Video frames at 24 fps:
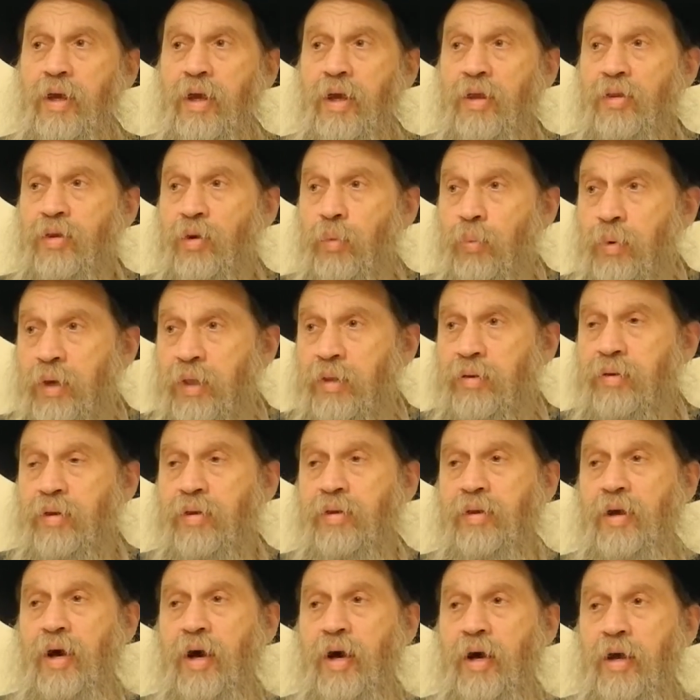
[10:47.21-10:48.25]
In the
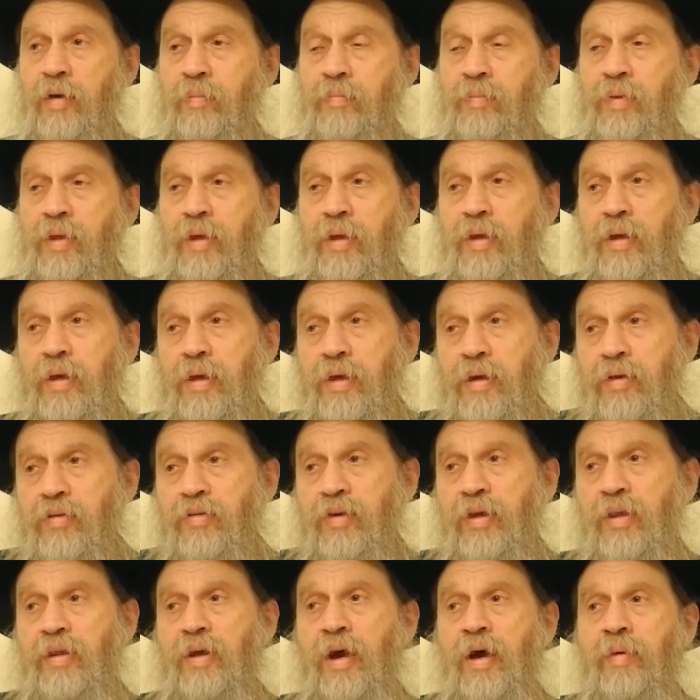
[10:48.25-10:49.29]
wintertime, it is
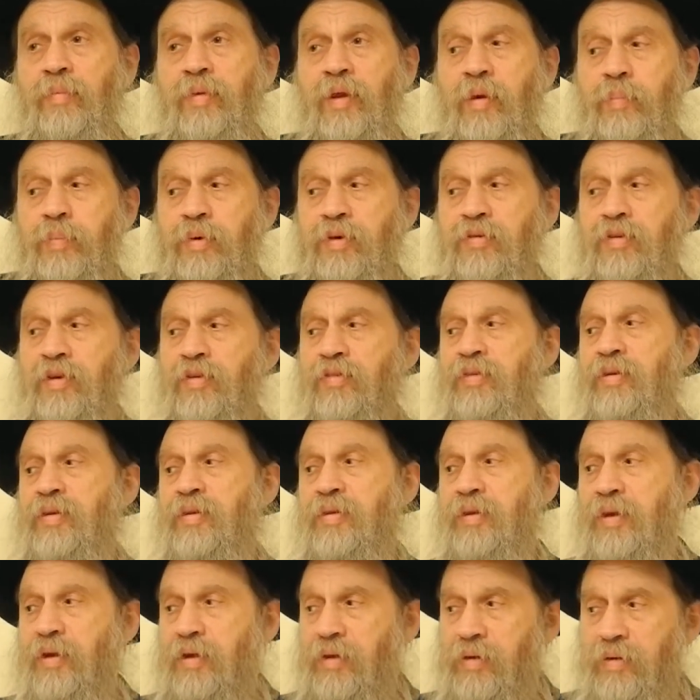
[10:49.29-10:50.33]
a time that a person has to
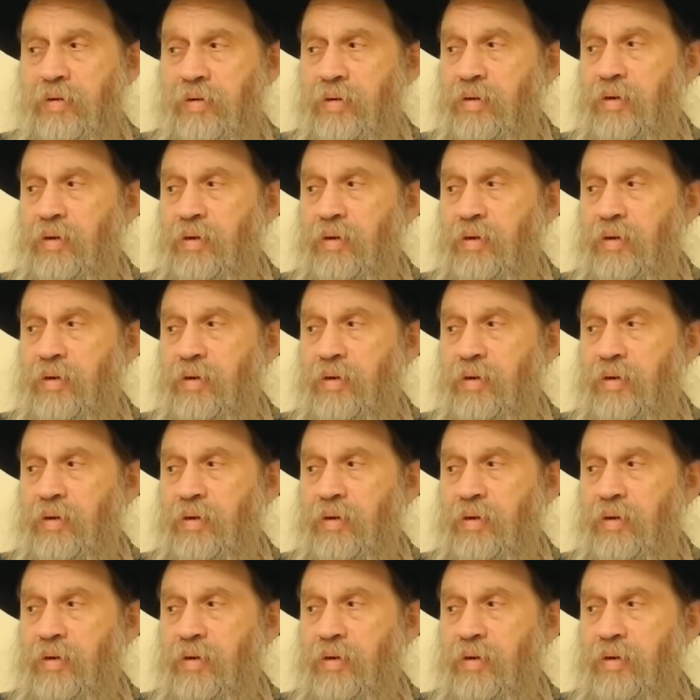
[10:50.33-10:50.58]
dig.